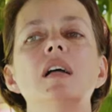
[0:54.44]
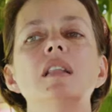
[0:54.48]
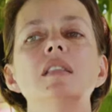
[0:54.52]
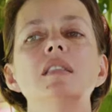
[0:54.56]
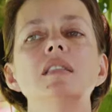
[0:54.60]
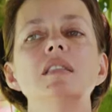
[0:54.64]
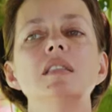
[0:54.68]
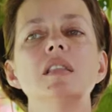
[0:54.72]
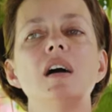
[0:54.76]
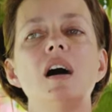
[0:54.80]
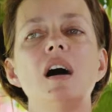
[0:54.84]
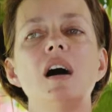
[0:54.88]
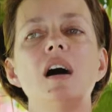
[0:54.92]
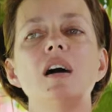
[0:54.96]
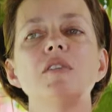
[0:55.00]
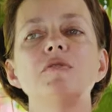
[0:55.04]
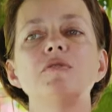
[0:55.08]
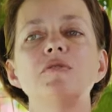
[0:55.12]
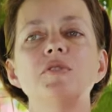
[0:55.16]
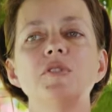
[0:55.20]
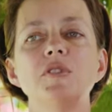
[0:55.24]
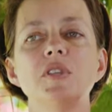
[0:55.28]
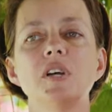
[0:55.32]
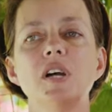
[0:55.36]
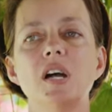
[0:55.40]
not
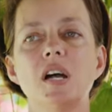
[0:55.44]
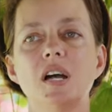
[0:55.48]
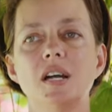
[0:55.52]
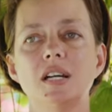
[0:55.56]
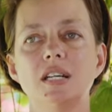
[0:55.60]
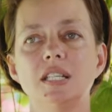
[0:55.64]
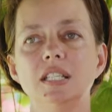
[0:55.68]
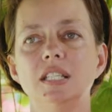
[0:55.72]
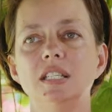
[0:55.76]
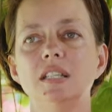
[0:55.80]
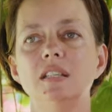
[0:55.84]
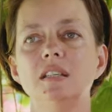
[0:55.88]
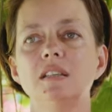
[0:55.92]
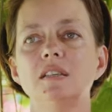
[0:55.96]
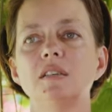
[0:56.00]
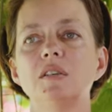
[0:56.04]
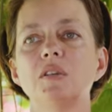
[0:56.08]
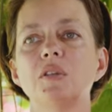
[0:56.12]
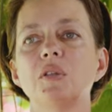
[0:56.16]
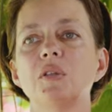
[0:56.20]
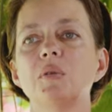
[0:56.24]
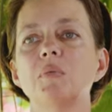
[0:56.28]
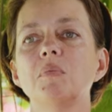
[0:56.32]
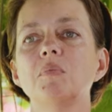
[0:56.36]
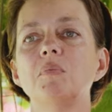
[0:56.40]
for the honey,
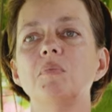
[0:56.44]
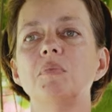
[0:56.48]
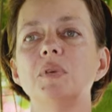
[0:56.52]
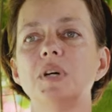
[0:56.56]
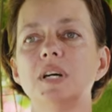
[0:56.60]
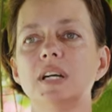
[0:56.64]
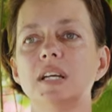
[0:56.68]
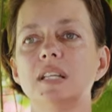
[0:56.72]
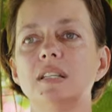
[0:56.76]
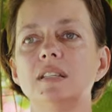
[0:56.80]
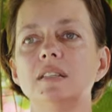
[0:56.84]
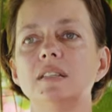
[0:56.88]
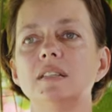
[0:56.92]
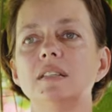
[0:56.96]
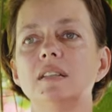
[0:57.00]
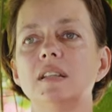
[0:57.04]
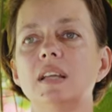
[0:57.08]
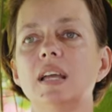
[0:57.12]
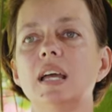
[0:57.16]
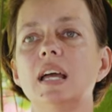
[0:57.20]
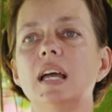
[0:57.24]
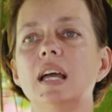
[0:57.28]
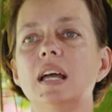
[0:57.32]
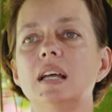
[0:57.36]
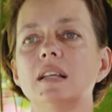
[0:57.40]
but
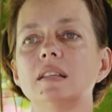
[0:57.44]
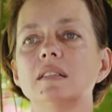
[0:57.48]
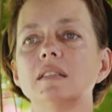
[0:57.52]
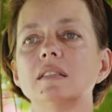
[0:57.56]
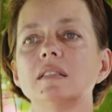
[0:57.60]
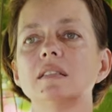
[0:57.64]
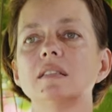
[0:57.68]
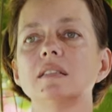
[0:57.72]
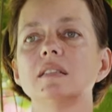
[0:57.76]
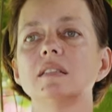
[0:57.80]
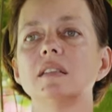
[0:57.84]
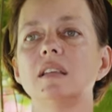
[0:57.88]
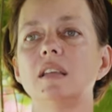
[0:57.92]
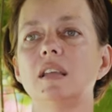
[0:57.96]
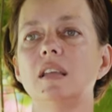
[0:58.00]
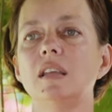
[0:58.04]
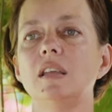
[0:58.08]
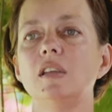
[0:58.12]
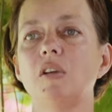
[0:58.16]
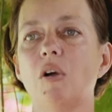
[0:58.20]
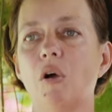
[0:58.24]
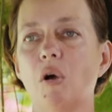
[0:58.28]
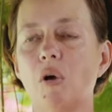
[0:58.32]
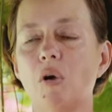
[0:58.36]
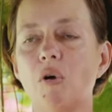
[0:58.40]
as
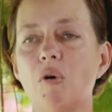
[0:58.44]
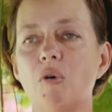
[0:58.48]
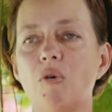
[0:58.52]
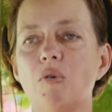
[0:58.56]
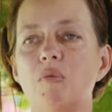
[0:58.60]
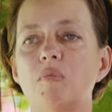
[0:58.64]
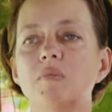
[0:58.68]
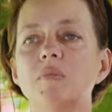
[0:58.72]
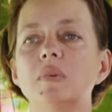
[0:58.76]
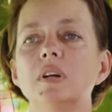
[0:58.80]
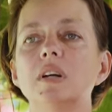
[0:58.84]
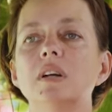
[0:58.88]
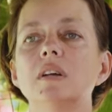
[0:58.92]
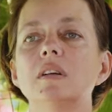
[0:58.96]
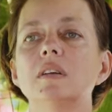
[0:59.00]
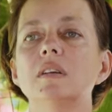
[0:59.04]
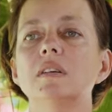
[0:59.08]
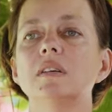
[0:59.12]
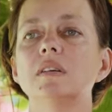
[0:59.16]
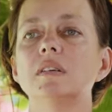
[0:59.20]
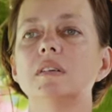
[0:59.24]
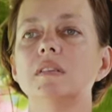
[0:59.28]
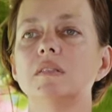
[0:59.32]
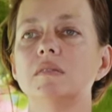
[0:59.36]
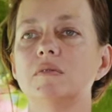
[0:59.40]
a home
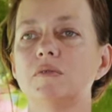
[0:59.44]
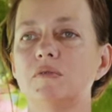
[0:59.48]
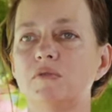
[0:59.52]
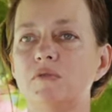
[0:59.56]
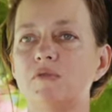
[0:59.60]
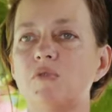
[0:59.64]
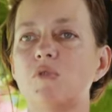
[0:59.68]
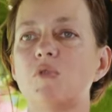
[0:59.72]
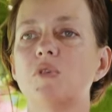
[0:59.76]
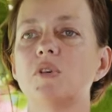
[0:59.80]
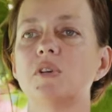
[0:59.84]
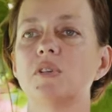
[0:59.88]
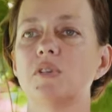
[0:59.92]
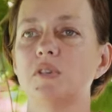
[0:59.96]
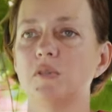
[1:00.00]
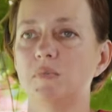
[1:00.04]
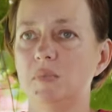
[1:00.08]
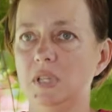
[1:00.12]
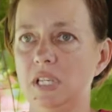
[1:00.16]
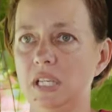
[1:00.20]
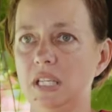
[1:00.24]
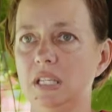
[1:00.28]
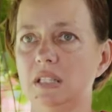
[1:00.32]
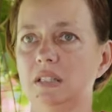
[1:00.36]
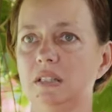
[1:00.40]
for the
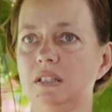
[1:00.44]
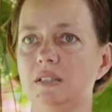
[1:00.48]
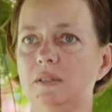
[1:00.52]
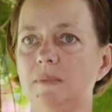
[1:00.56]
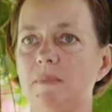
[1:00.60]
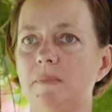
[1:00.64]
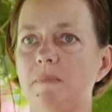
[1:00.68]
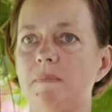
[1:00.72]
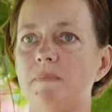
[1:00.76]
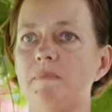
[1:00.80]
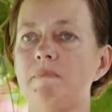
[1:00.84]
bees.